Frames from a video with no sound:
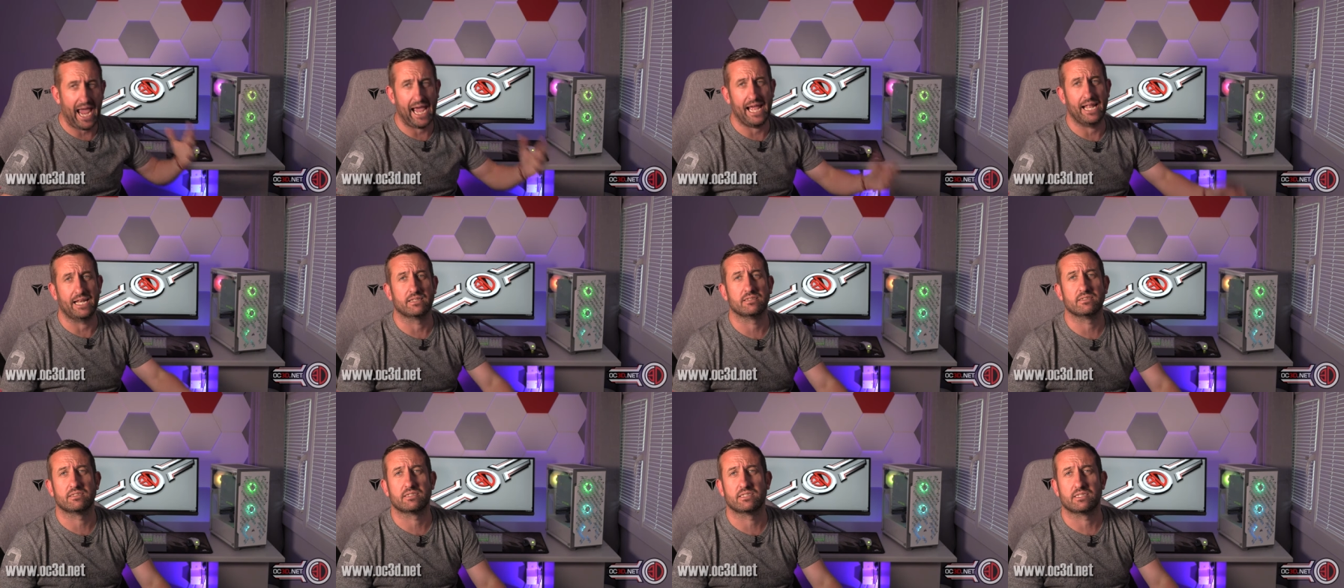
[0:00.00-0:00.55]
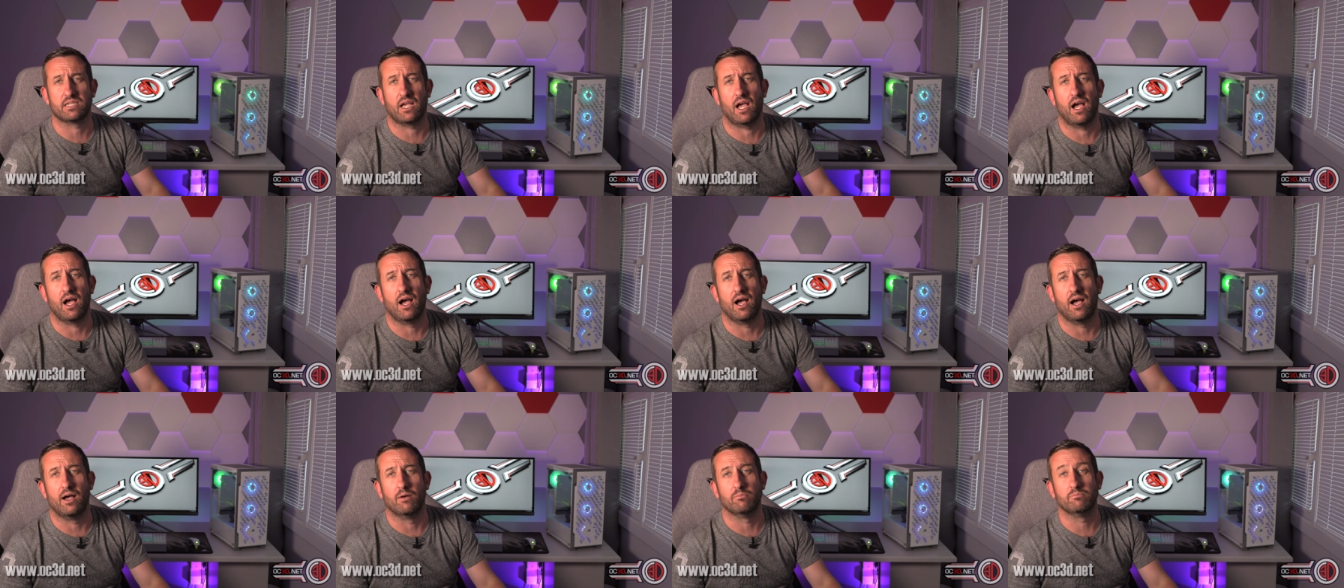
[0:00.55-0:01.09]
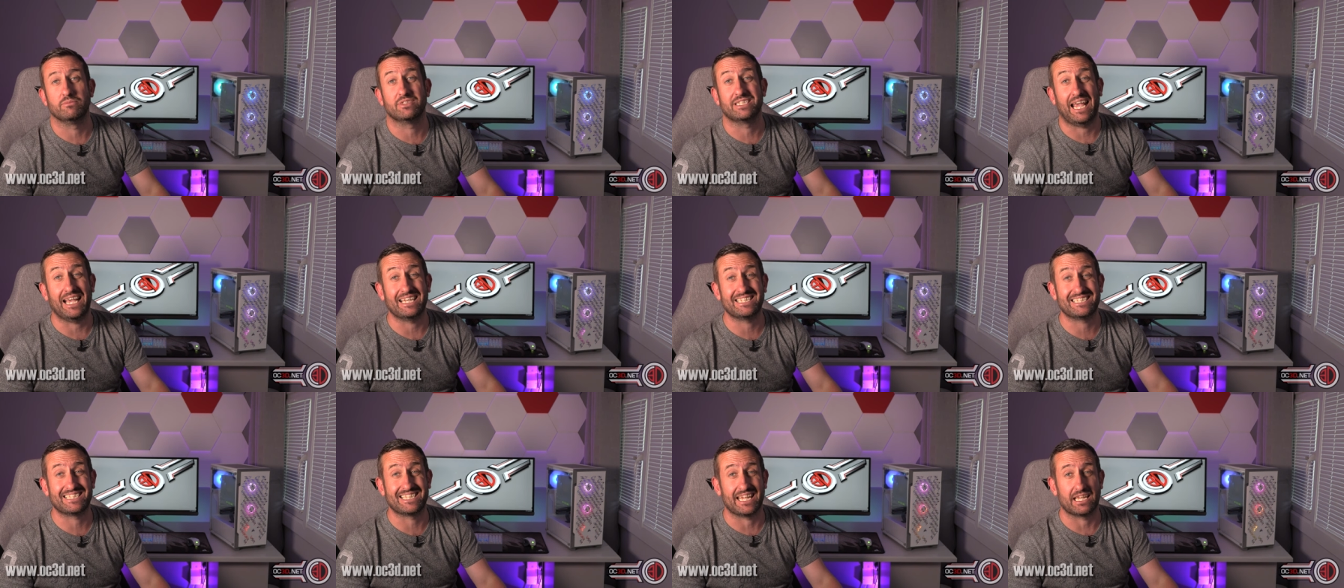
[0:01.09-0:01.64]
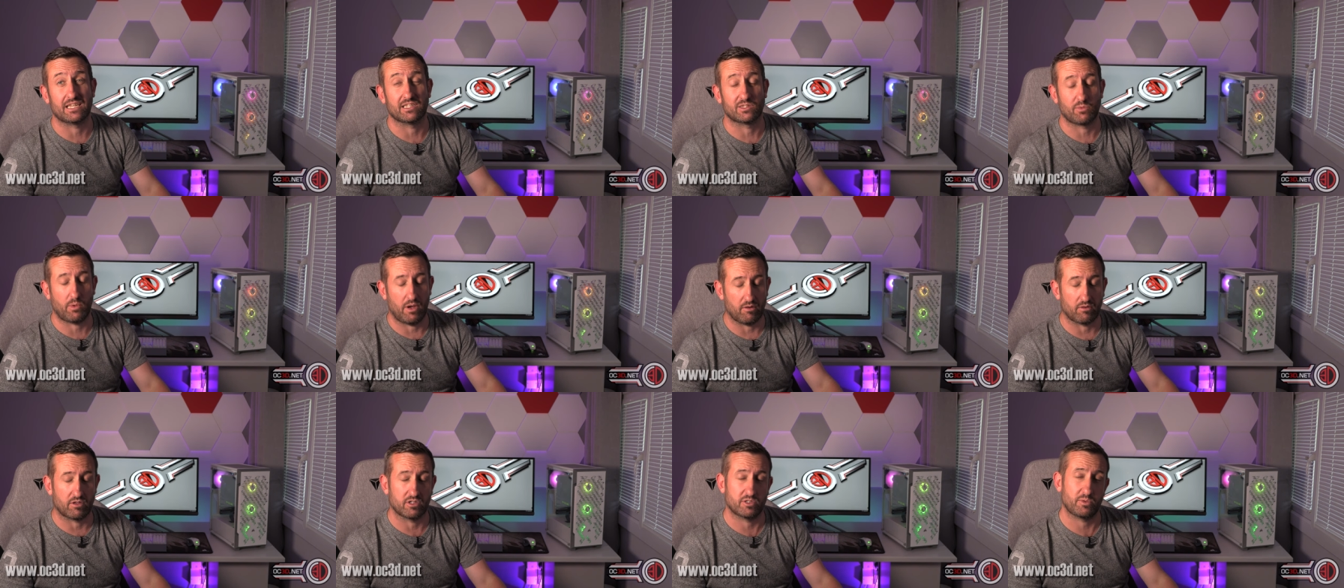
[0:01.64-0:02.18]
and some testing as
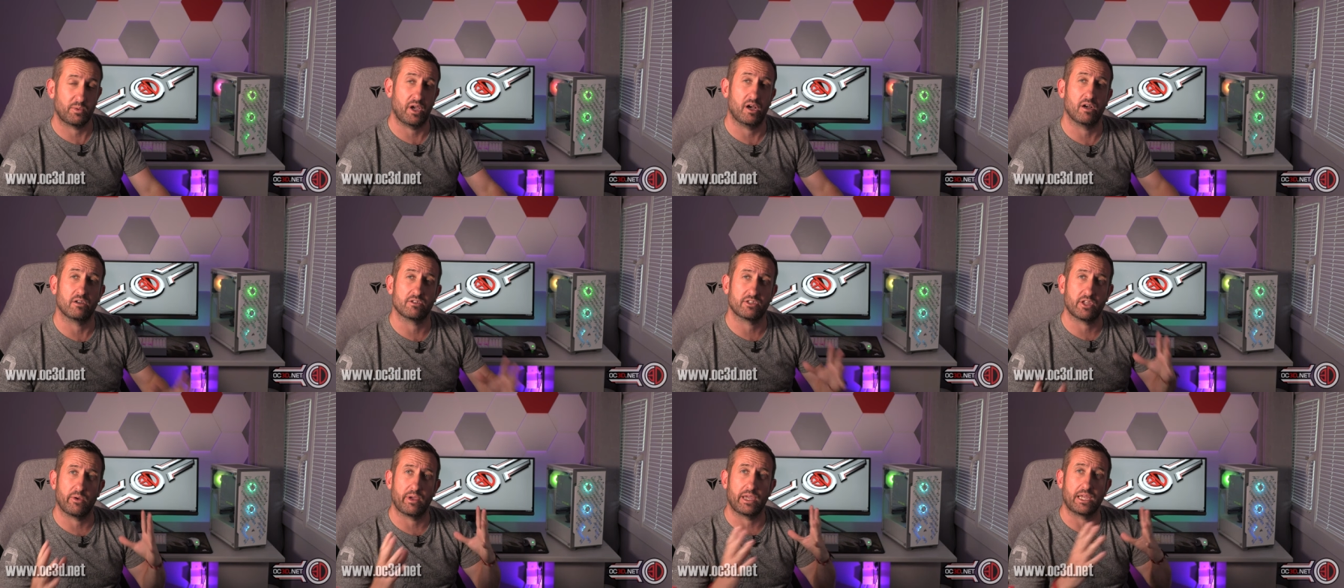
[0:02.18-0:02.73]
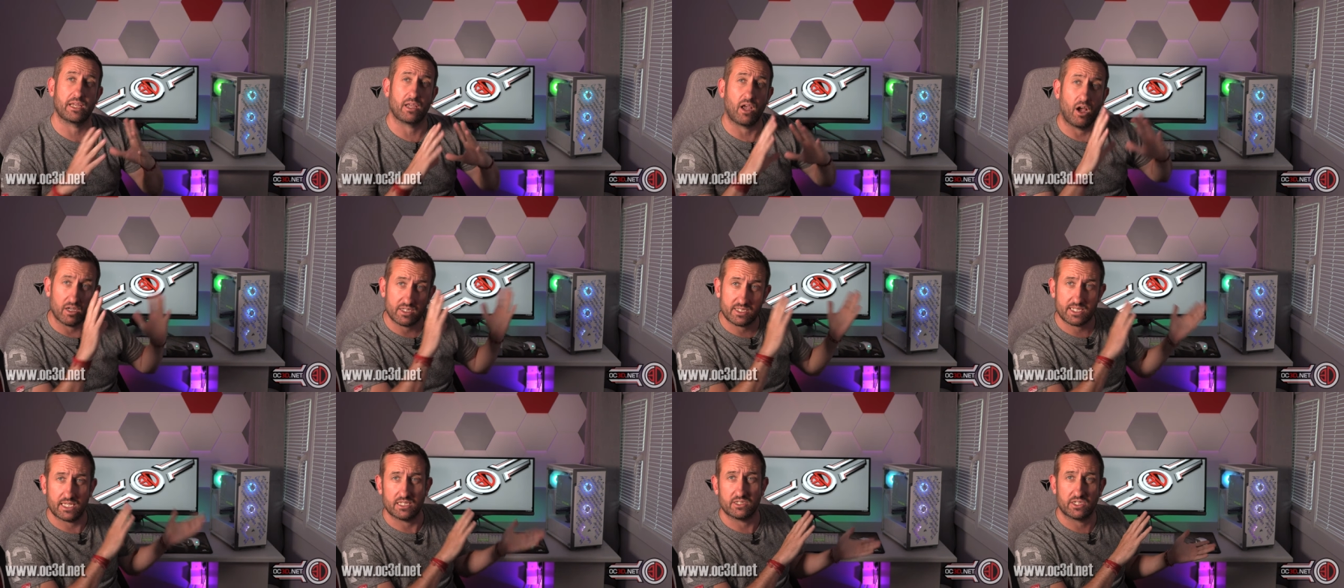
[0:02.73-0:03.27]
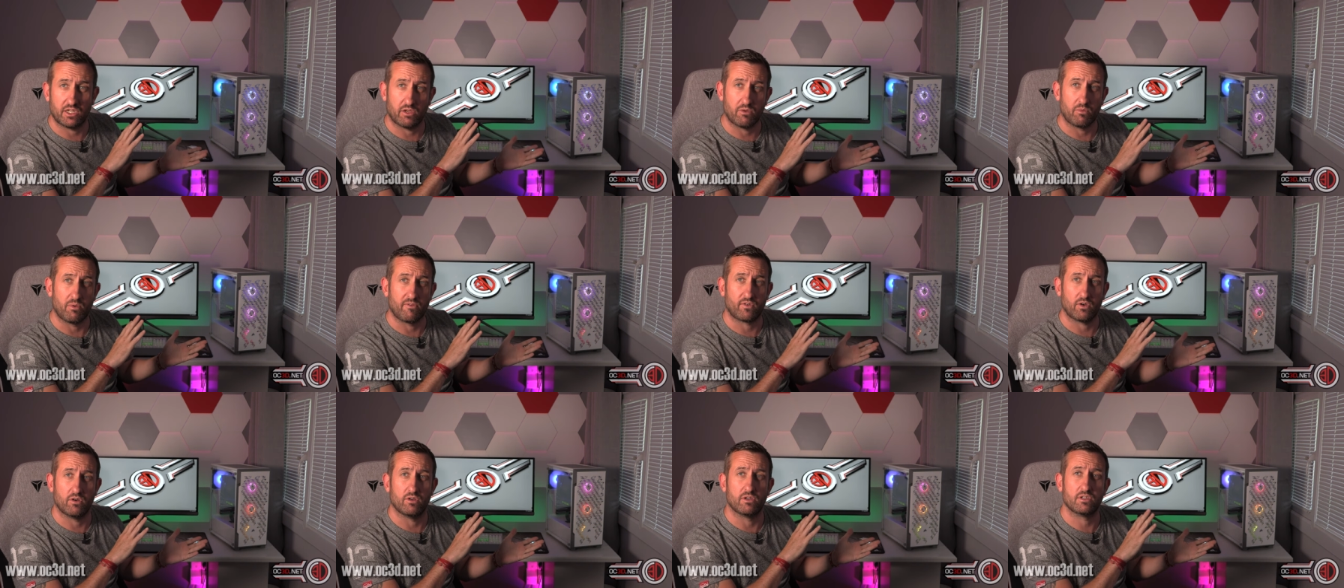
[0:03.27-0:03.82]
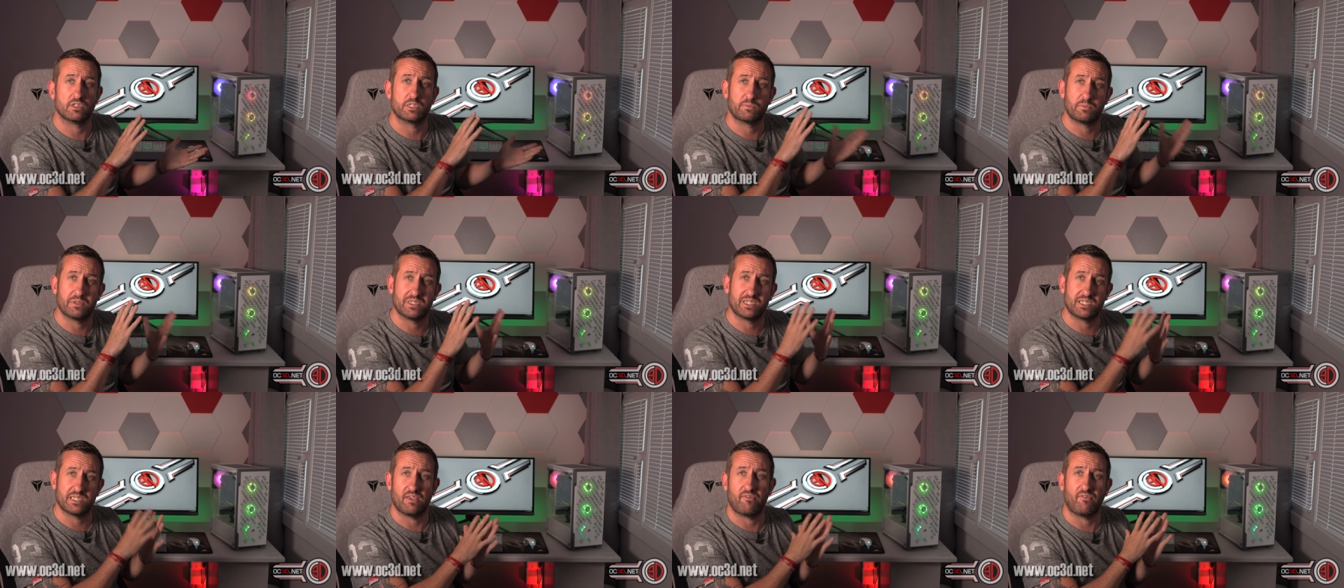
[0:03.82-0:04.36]
well, because we are doing, I said to you, we've got
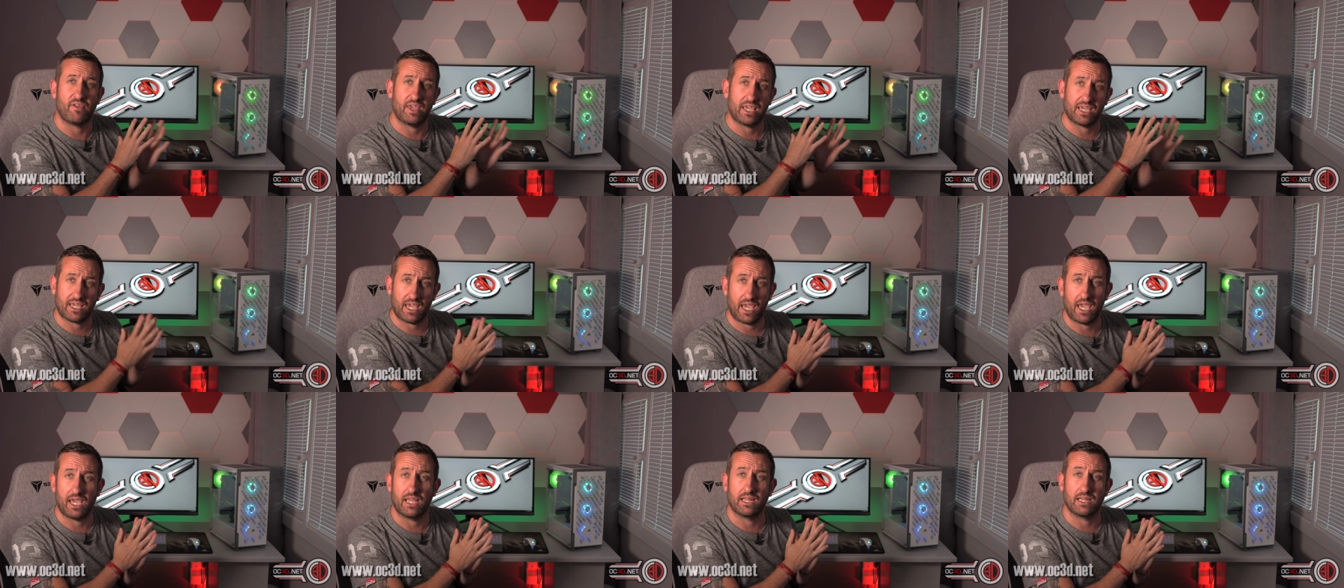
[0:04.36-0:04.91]
specific kit